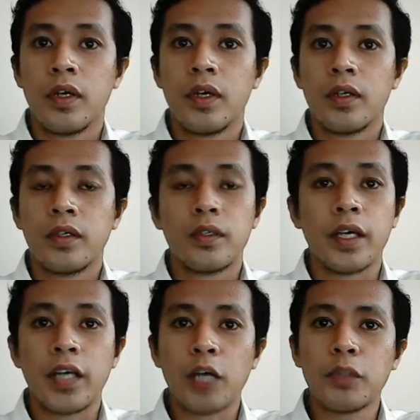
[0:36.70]
Then I
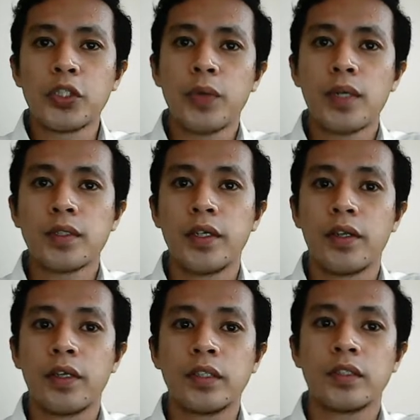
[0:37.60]
want you to answer
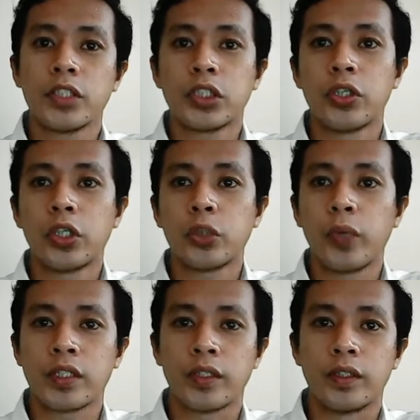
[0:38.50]
this short
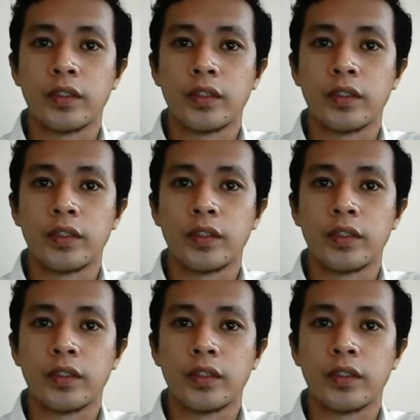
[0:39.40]
question.